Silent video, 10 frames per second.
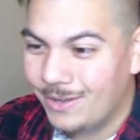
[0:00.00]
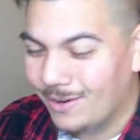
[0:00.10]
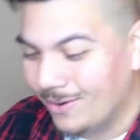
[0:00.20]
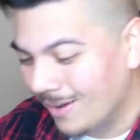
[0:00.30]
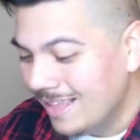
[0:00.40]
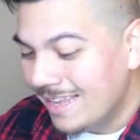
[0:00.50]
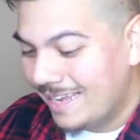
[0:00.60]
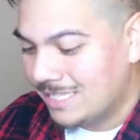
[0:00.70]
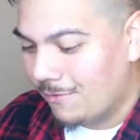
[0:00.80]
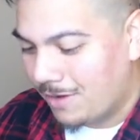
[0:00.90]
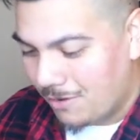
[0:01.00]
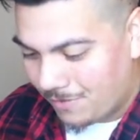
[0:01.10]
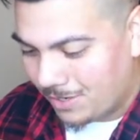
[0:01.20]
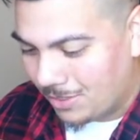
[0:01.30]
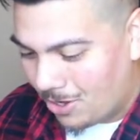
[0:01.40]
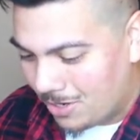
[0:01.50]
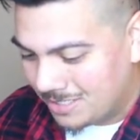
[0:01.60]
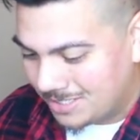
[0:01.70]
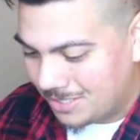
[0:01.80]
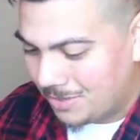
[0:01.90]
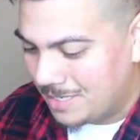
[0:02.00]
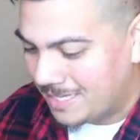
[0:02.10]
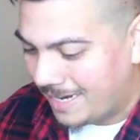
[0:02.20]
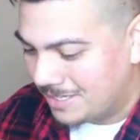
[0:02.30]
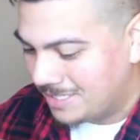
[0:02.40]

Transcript: So it's a very very long series. I